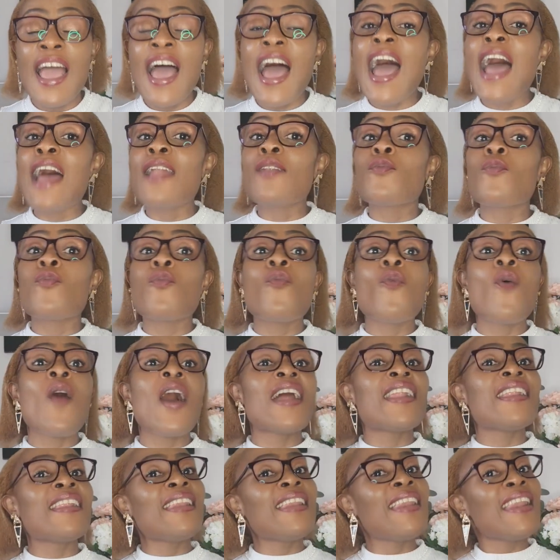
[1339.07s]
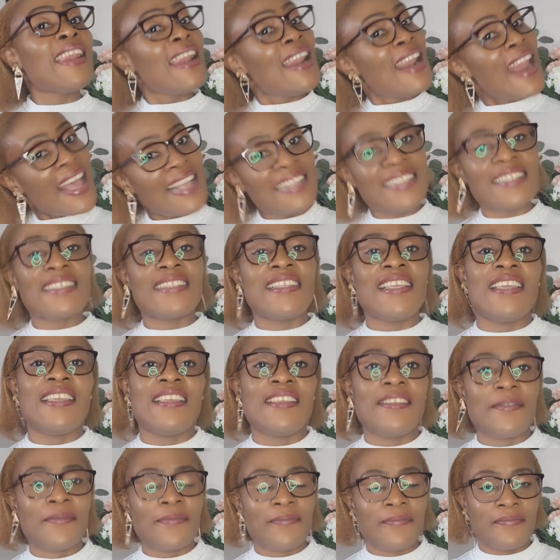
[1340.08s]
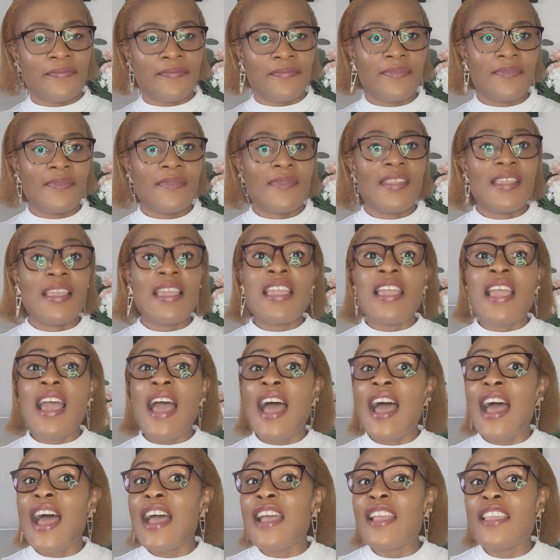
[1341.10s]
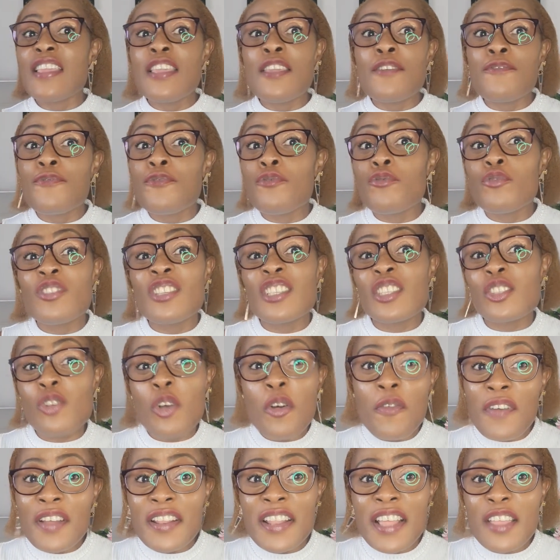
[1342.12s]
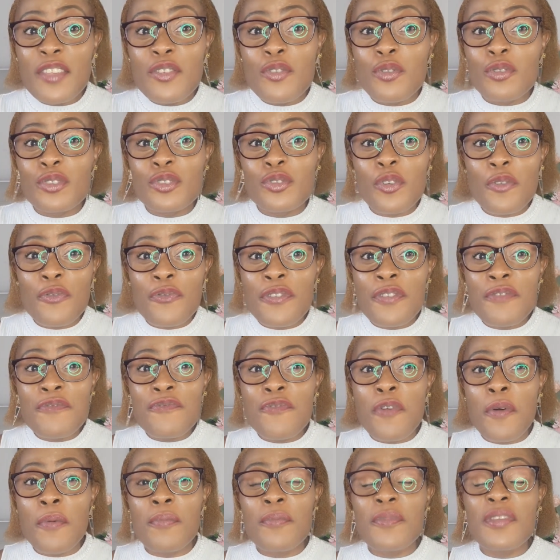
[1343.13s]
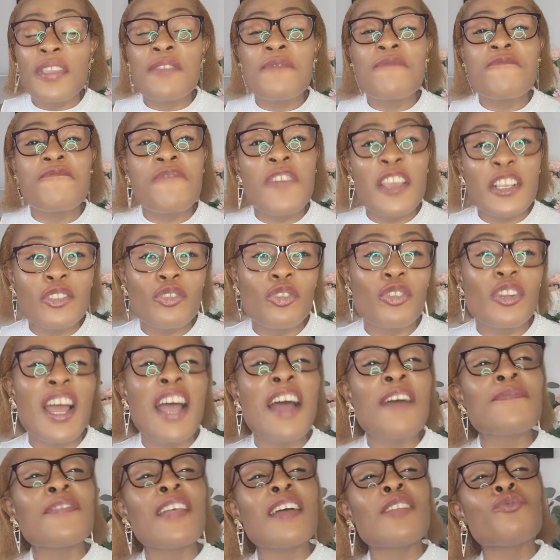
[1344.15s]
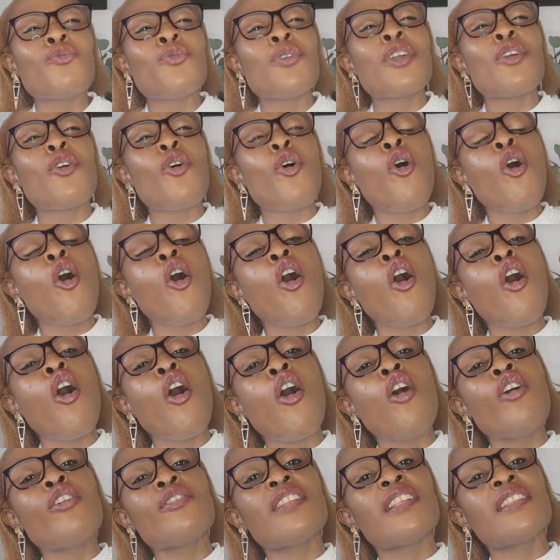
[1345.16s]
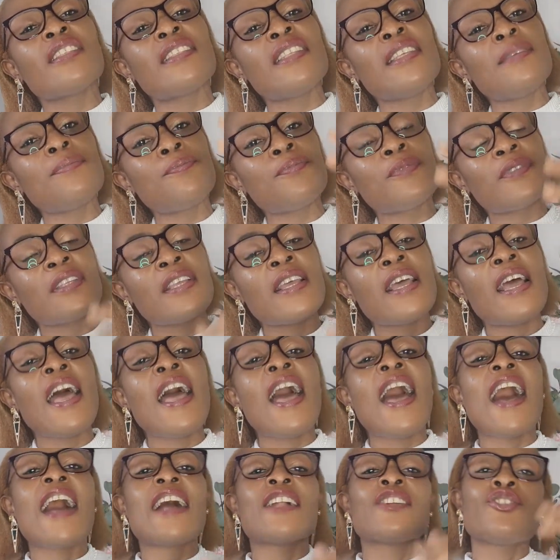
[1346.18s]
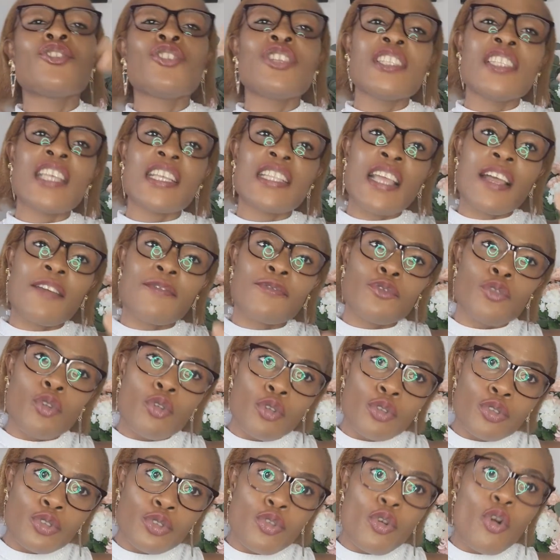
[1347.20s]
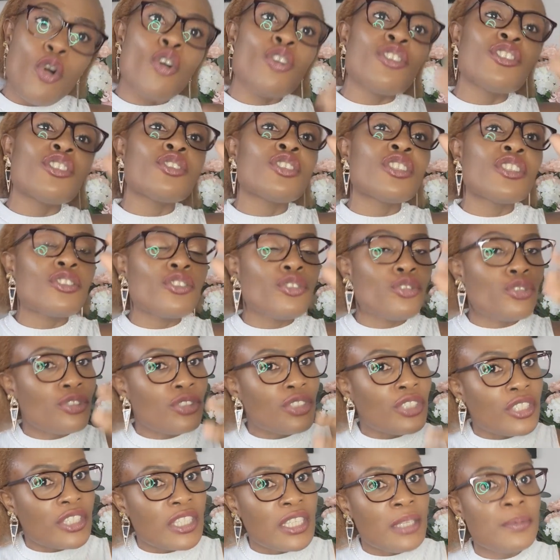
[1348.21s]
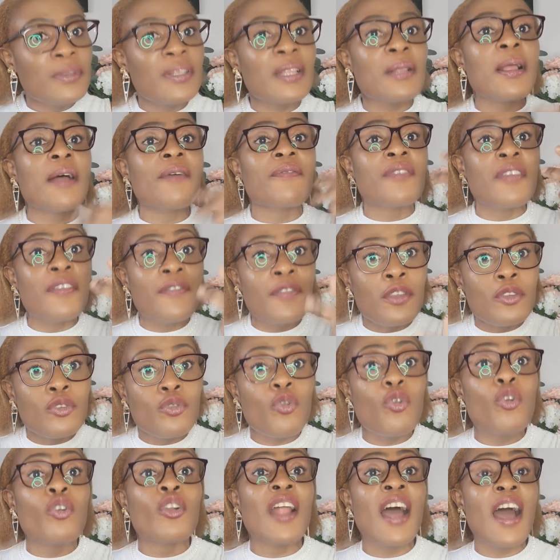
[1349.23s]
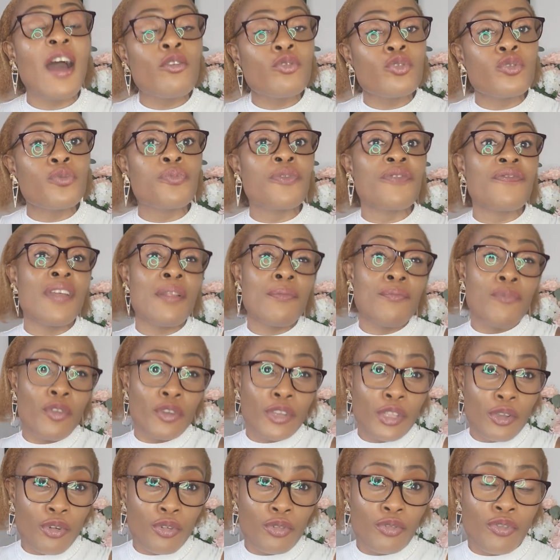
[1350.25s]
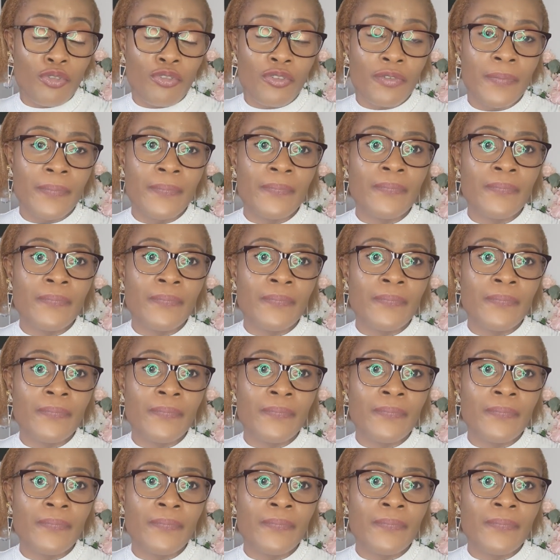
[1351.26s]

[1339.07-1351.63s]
And one last thing. If you discover that you're suffering from infection after doing all the tips and tricks that I've told you, all the tips that I've given you on how to prevent body odor,